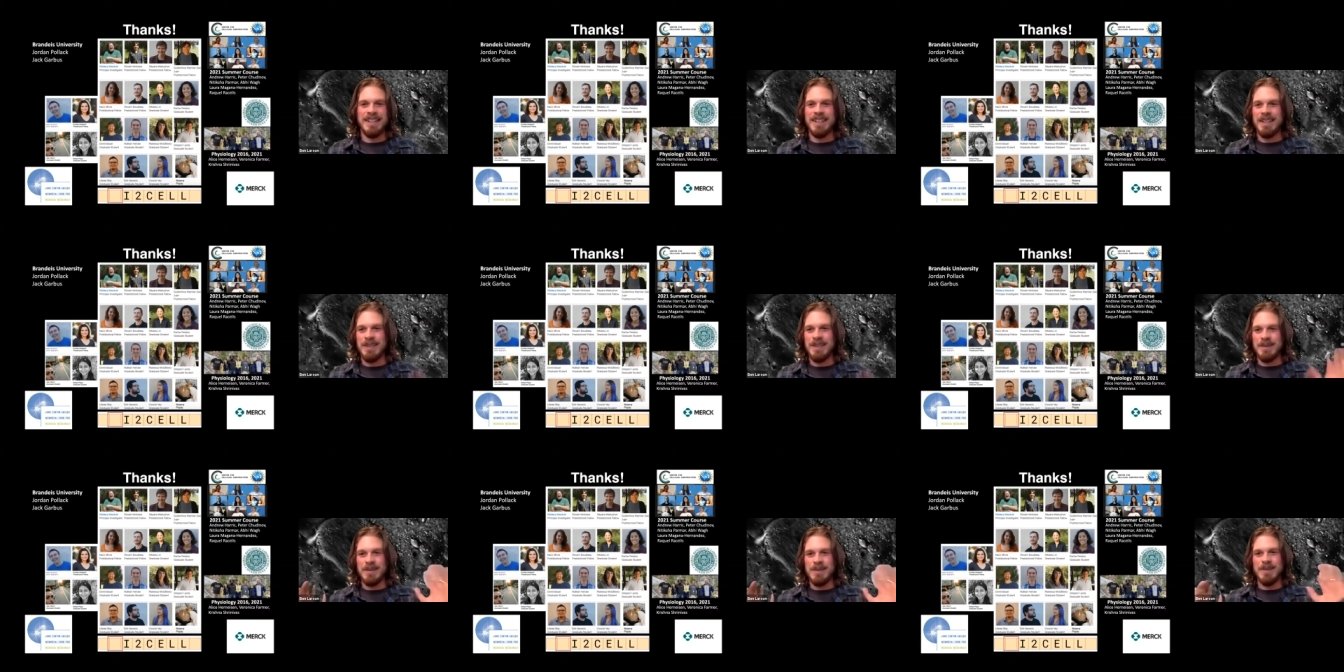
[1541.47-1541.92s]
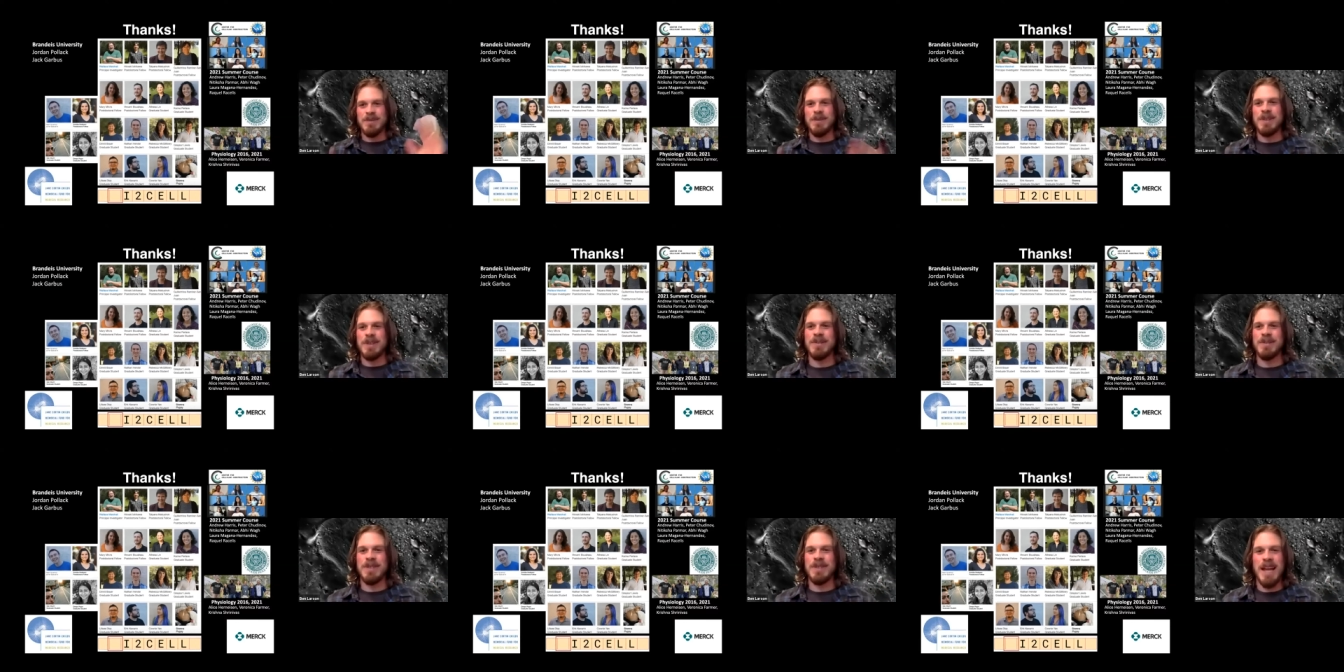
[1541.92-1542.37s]
all sorts of
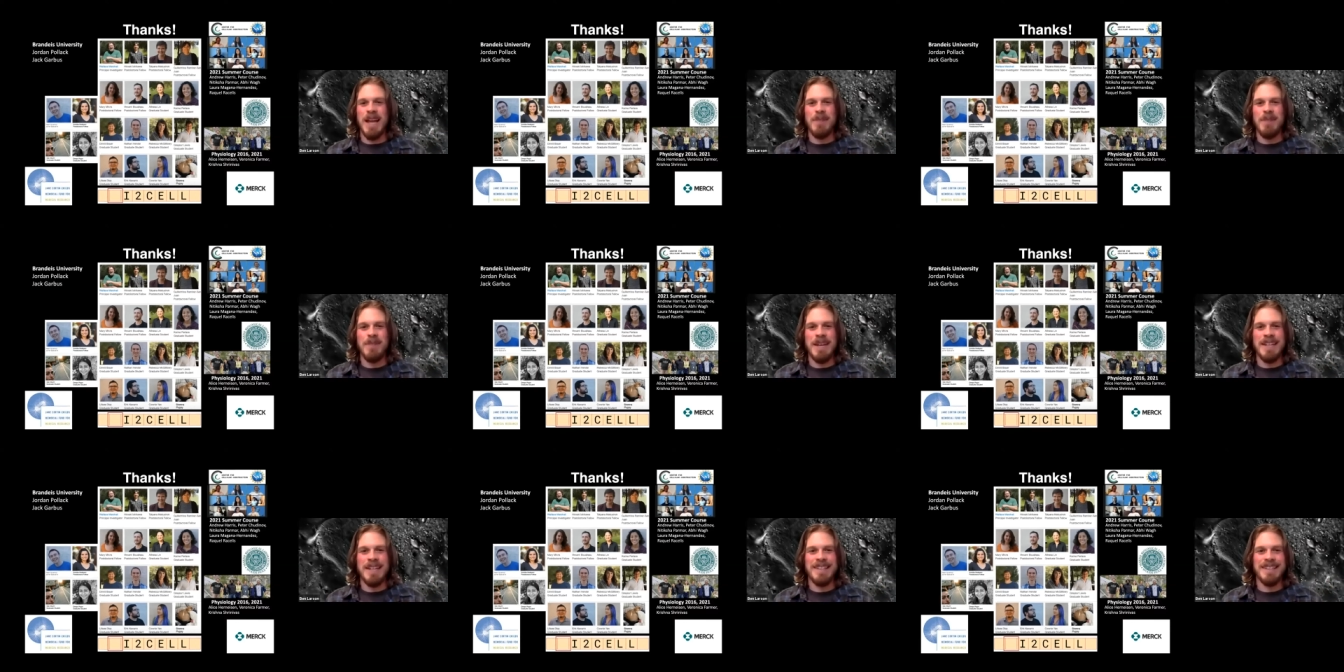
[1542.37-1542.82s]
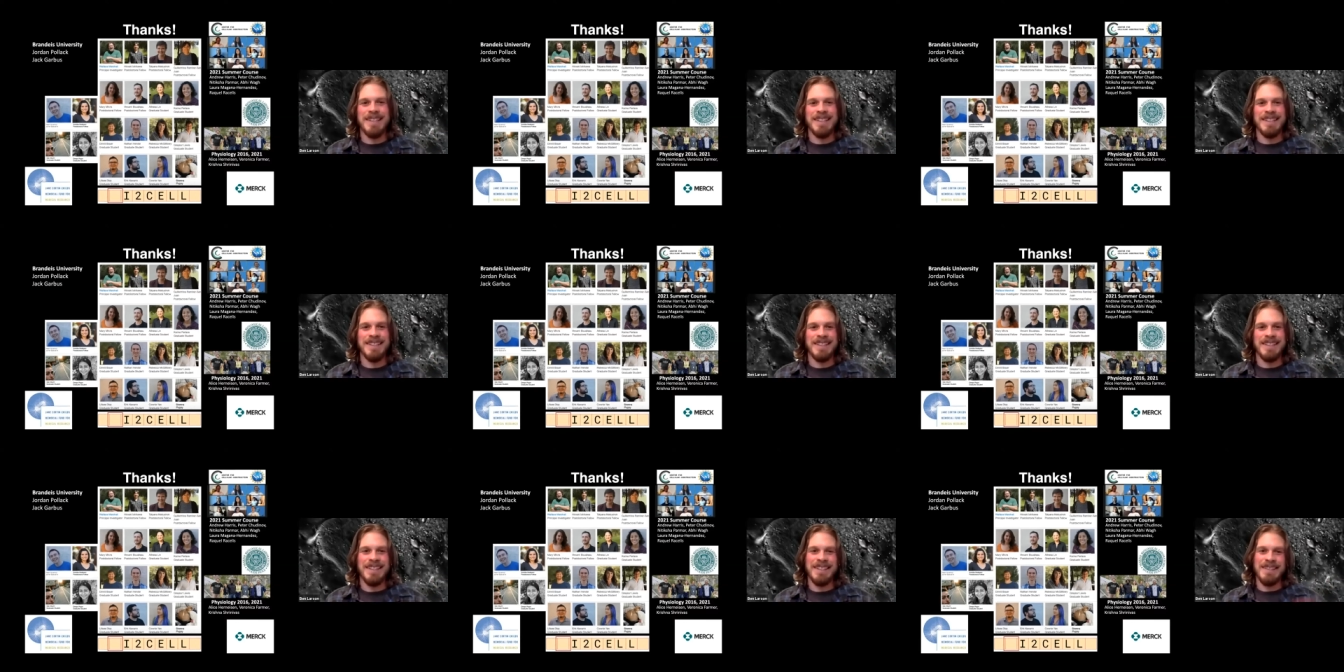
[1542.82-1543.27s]
wonderful lab mates
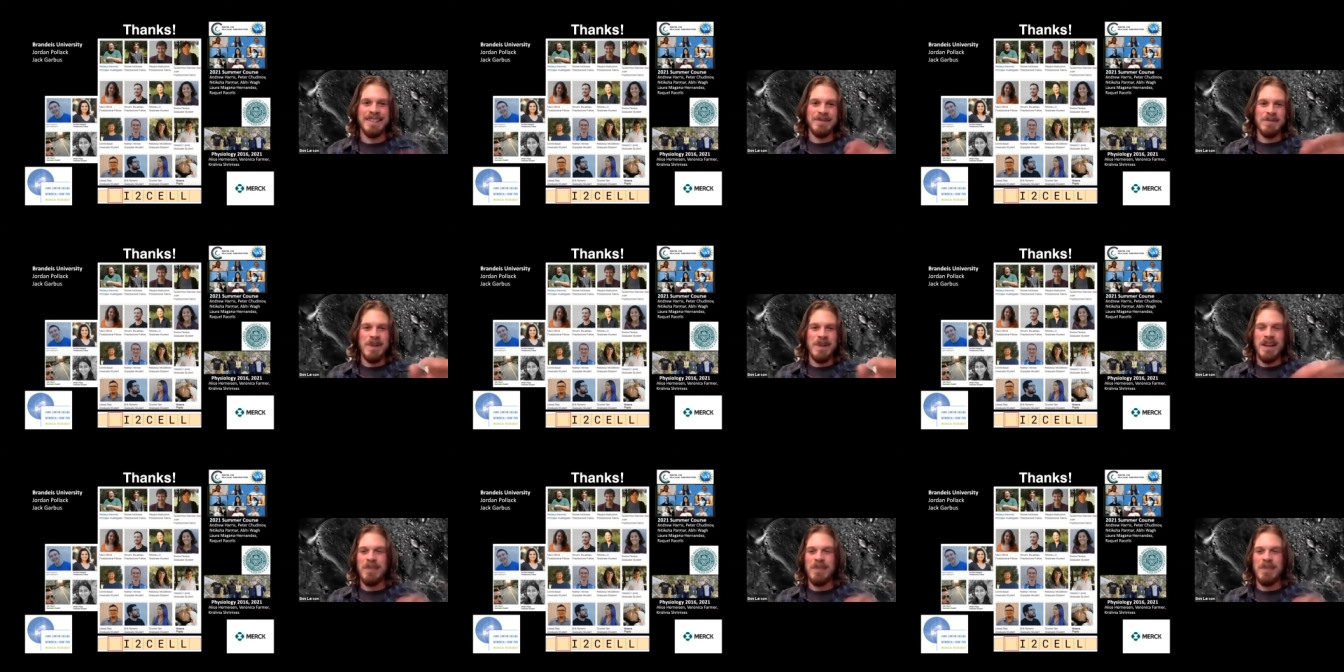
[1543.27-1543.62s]
and, and,